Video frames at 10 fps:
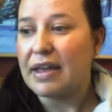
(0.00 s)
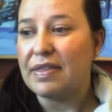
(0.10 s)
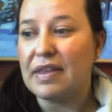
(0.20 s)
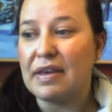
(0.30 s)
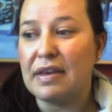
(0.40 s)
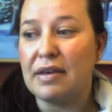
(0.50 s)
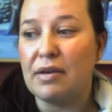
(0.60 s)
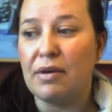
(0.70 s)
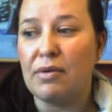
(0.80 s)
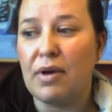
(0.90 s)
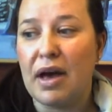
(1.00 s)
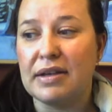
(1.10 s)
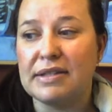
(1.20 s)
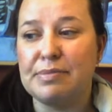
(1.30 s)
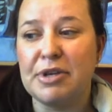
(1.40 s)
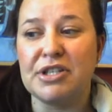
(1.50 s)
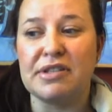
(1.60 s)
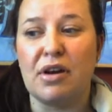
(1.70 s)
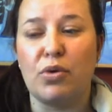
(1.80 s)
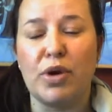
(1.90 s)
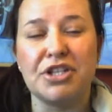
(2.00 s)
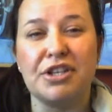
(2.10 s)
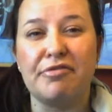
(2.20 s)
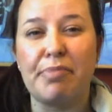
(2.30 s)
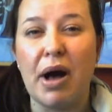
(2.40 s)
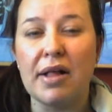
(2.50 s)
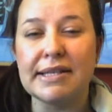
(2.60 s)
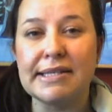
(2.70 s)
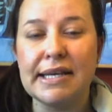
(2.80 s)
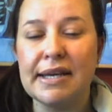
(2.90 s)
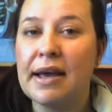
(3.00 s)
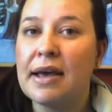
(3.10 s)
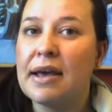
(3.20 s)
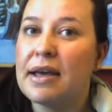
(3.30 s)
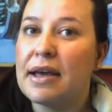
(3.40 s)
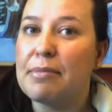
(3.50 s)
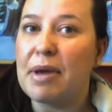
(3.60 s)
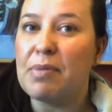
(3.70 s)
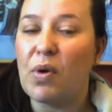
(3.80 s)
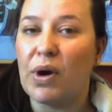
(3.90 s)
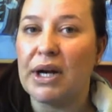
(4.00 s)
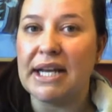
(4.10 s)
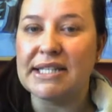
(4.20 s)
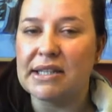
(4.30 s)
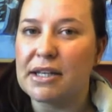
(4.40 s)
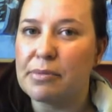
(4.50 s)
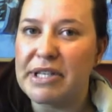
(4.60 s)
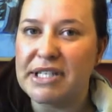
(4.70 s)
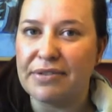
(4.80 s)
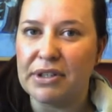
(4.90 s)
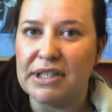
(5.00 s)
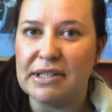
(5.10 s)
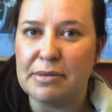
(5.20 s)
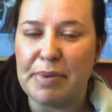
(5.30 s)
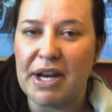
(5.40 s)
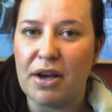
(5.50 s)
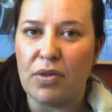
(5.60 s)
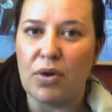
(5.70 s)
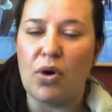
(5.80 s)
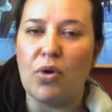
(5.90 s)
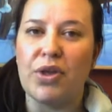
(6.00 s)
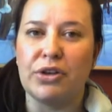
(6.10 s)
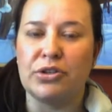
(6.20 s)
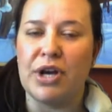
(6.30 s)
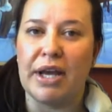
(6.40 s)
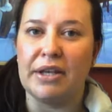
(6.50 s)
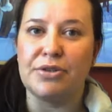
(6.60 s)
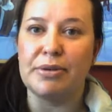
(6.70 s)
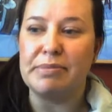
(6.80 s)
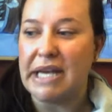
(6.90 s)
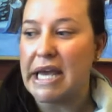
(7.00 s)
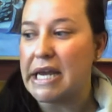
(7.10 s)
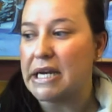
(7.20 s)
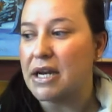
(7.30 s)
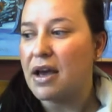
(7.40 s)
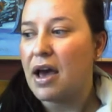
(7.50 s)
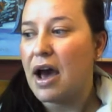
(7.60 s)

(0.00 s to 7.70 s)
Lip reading: In the speeches on question of policy, it may be organized a little bit differently depending on the goal that you're trying to obtain.